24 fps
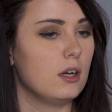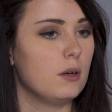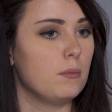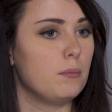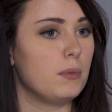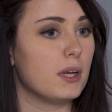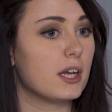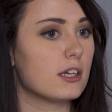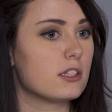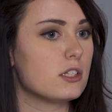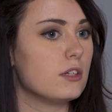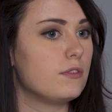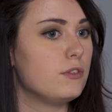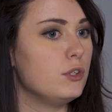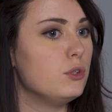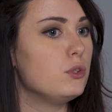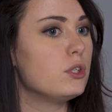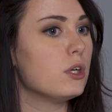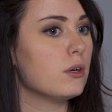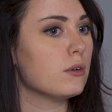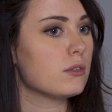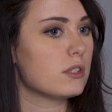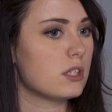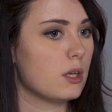Because if you
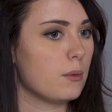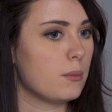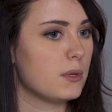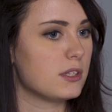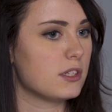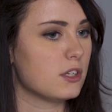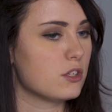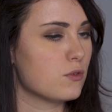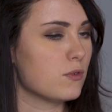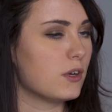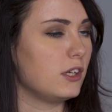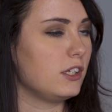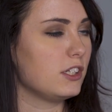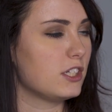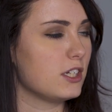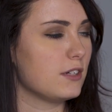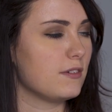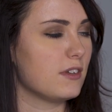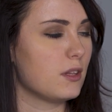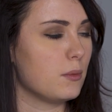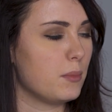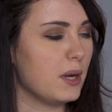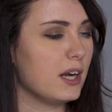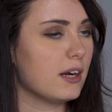don't set position
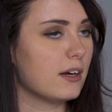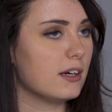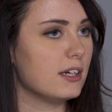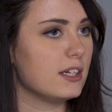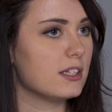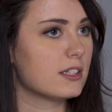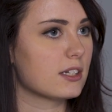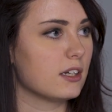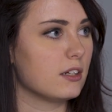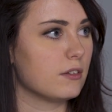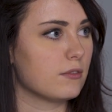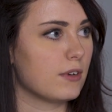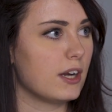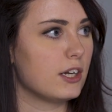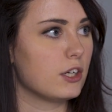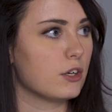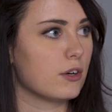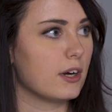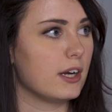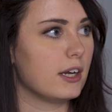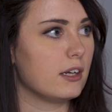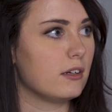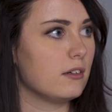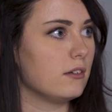relative on the parent, it's going to
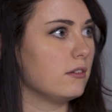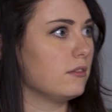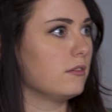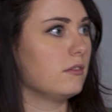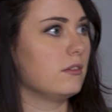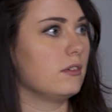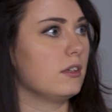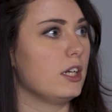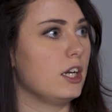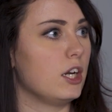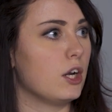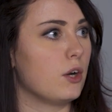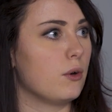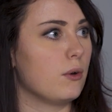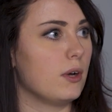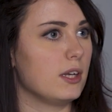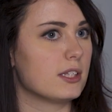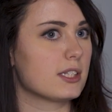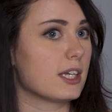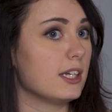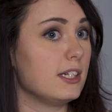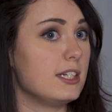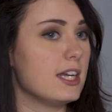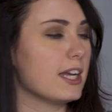render it, you know,
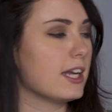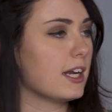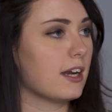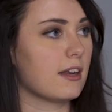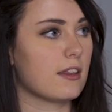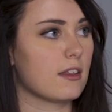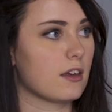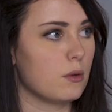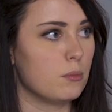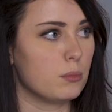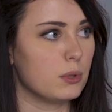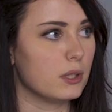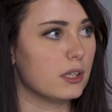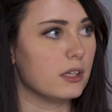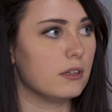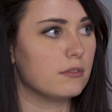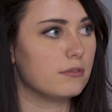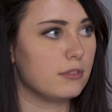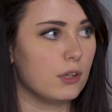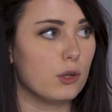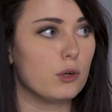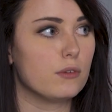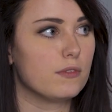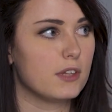it's going to take it out of the
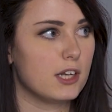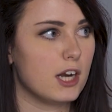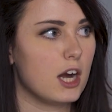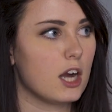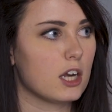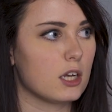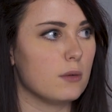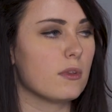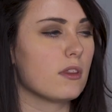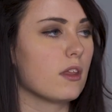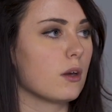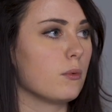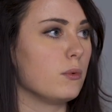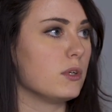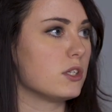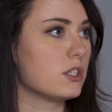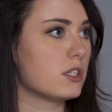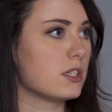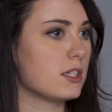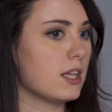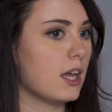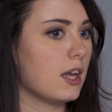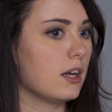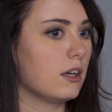complete flow of the document, like we
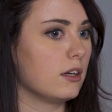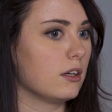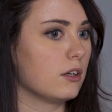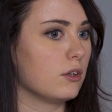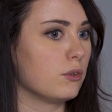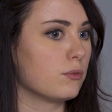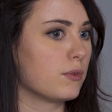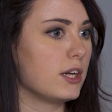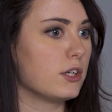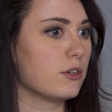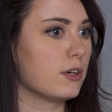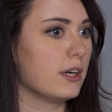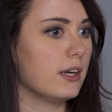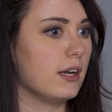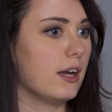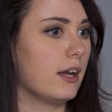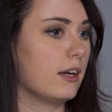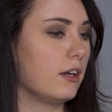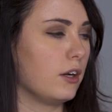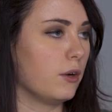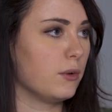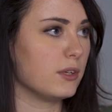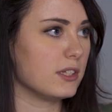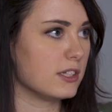just said, and it'll render it, I
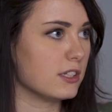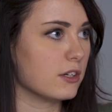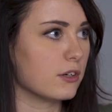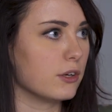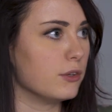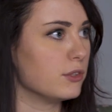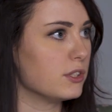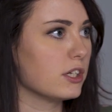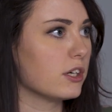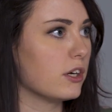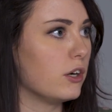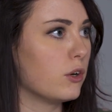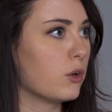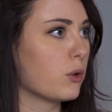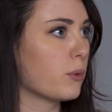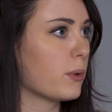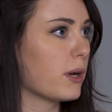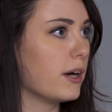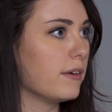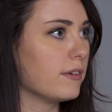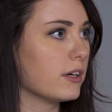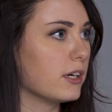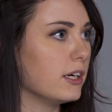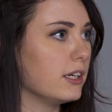don't know, at zero, zero or
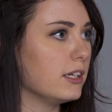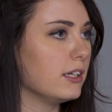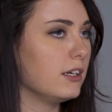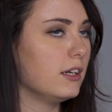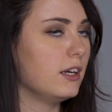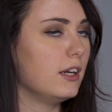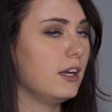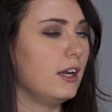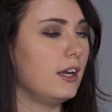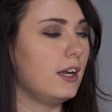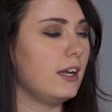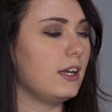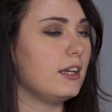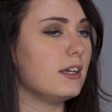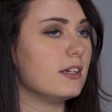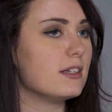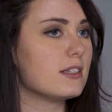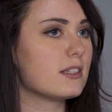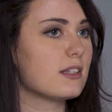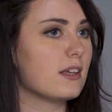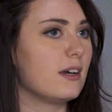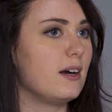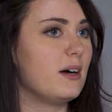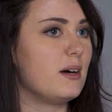wherever it
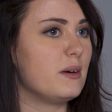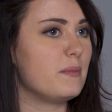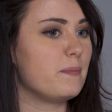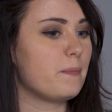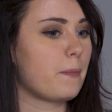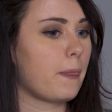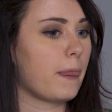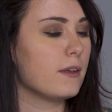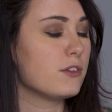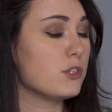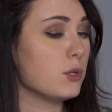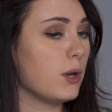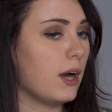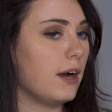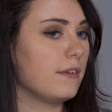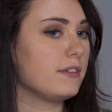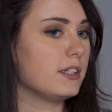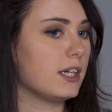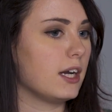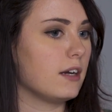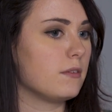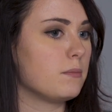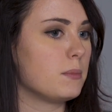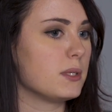is. Um, so you
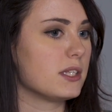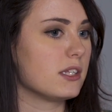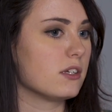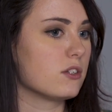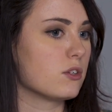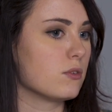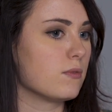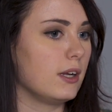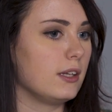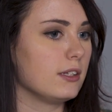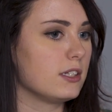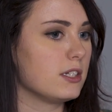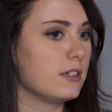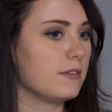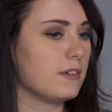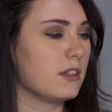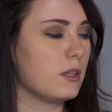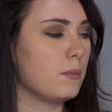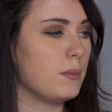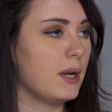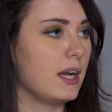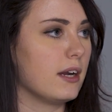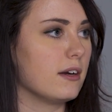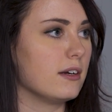have to have position relative
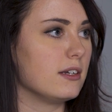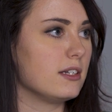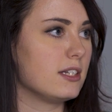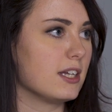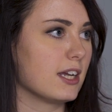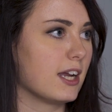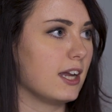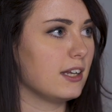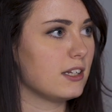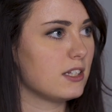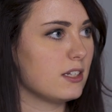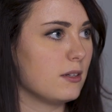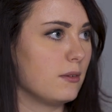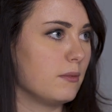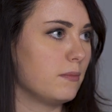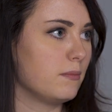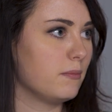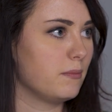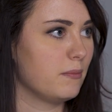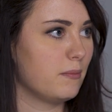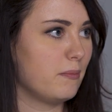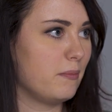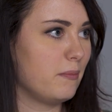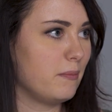on the parent to get it to
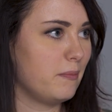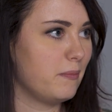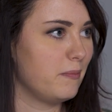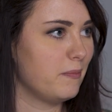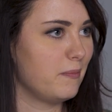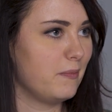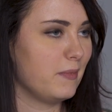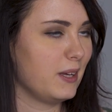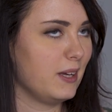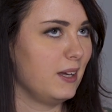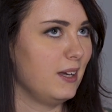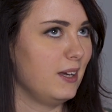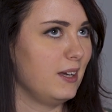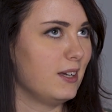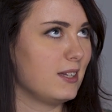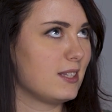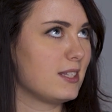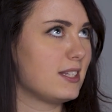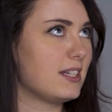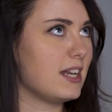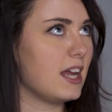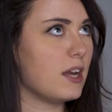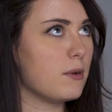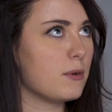
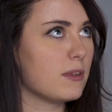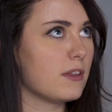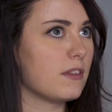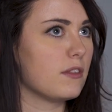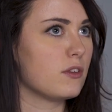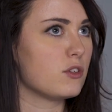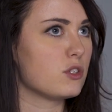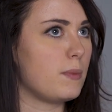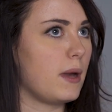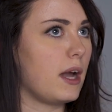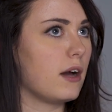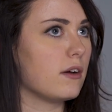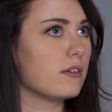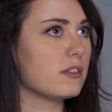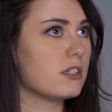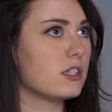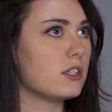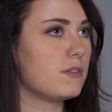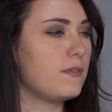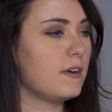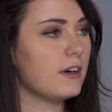stay within those bounds. It's